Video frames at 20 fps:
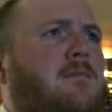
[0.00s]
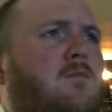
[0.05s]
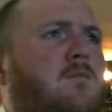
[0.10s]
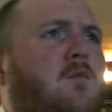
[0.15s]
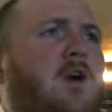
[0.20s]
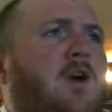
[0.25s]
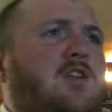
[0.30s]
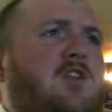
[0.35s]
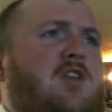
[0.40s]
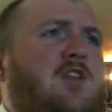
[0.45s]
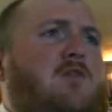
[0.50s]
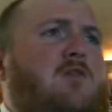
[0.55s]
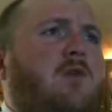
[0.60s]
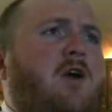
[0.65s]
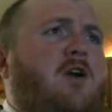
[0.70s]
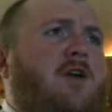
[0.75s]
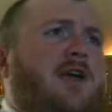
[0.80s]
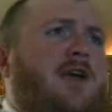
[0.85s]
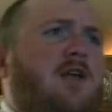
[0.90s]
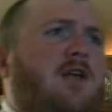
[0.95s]
Washington,
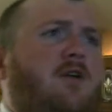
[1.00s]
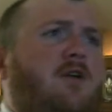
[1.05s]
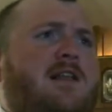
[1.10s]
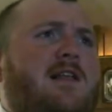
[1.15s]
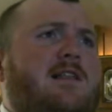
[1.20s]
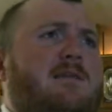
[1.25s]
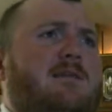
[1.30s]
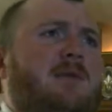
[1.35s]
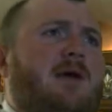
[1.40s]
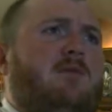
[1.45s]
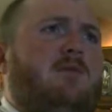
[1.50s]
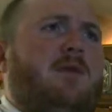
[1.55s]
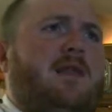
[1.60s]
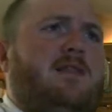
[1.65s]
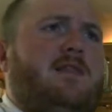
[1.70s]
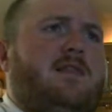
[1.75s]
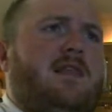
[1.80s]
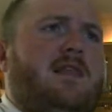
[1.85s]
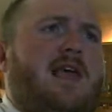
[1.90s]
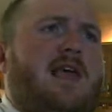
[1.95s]
where Hillary Clinton met
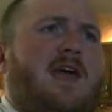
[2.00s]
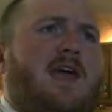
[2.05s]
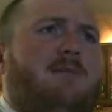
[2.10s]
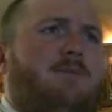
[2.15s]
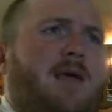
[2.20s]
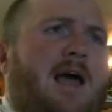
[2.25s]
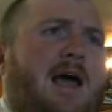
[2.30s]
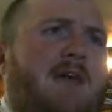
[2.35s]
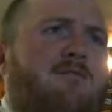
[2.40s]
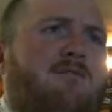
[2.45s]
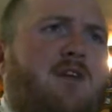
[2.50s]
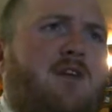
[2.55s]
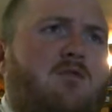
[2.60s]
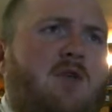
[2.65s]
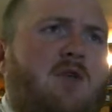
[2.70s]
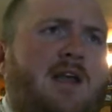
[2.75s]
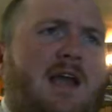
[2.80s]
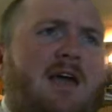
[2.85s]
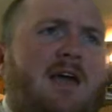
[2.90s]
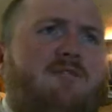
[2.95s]
with the FBI for
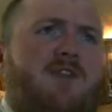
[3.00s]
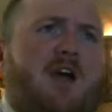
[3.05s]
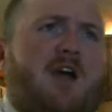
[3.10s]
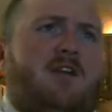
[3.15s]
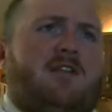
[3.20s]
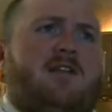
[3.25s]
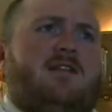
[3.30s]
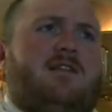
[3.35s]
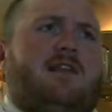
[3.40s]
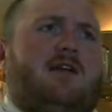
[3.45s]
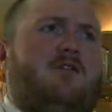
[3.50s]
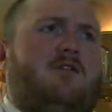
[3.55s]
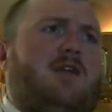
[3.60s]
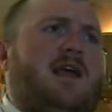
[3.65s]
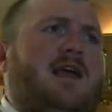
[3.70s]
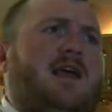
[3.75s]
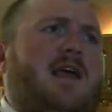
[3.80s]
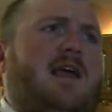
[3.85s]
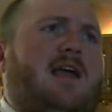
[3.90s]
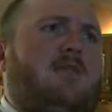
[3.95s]
3.5 hours on
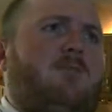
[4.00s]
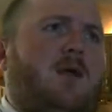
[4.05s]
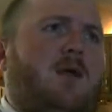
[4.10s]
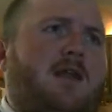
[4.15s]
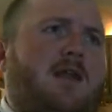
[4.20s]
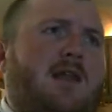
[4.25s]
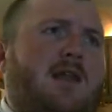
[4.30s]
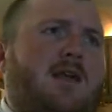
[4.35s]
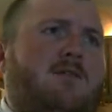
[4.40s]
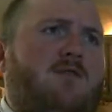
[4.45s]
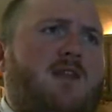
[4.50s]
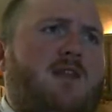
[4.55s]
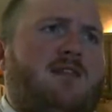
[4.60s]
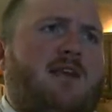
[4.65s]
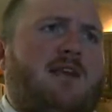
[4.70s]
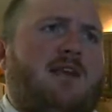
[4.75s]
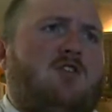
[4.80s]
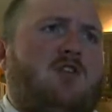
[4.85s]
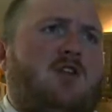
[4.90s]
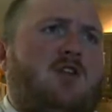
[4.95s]
Saturday as part of the
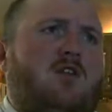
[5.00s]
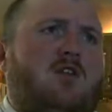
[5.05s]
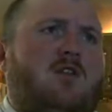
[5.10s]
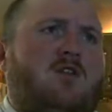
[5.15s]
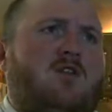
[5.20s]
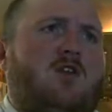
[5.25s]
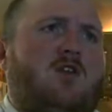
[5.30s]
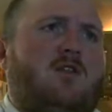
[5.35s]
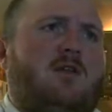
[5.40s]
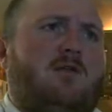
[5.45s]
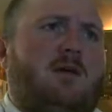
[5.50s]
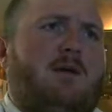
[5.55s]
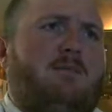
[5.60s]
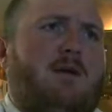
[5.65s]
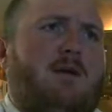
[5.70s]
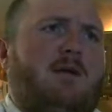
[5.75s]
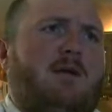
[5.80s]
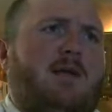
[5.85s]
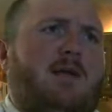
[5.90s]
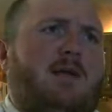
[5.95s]
investigation into the use of a
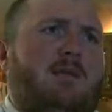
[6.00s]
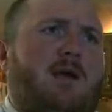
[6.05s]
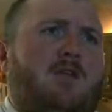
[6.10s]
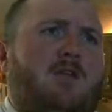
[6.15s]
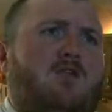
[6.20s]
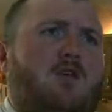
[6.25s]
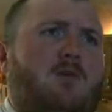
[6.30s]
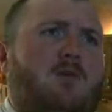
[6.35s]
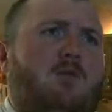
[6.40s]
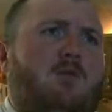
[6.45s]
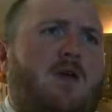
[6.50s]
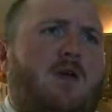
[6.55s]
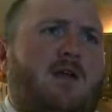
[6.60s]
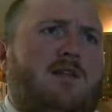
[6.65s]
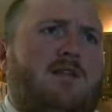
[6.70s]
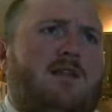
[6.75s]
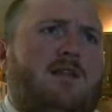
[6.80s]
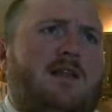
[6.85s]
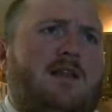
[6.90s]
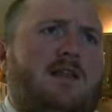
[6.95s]
private email server
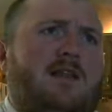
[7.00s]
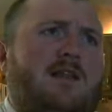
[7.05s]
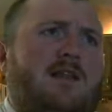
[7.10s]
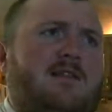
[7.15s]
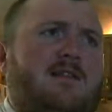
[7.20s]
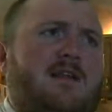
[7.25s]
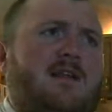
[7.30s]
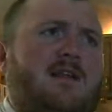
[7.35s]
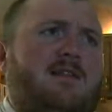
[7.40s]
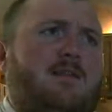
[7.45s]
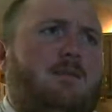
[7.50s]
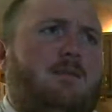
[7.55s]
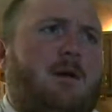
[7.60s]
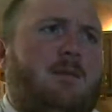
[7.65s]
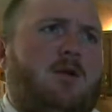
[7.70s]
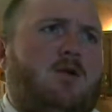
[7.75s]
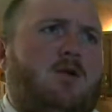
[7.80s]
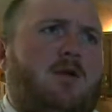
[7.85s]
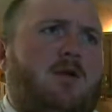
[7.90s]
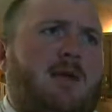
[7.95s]
while leading the State
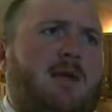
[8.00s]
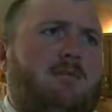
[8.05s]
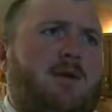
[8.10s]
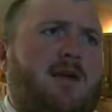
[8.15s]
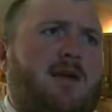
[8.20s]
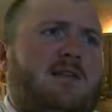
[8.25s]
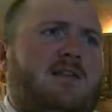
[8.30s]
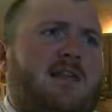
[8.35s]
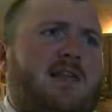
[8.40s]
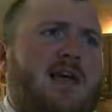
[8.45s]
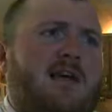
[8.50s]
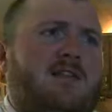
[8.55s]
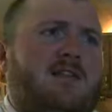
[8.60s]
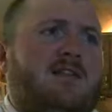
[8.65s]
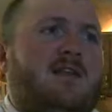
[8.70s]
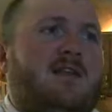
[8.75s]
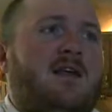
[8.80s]
Department, her campaign said.